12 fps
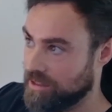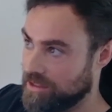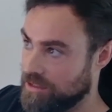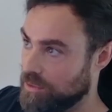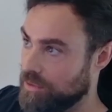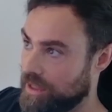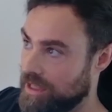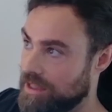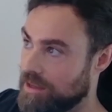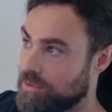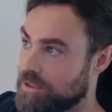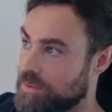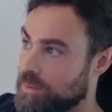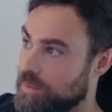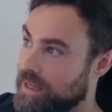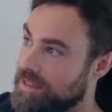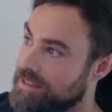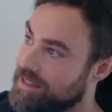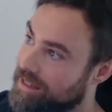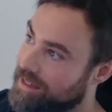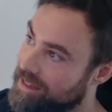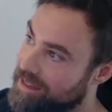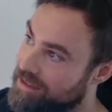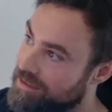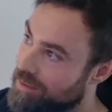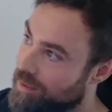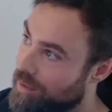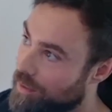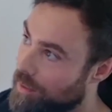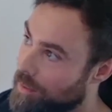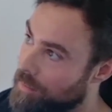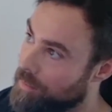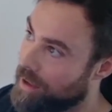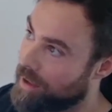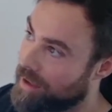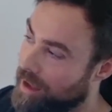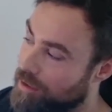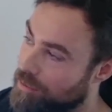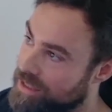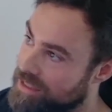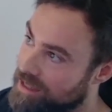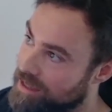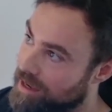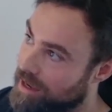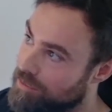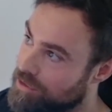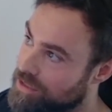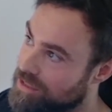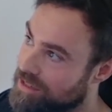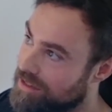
So it was basically, I always say I was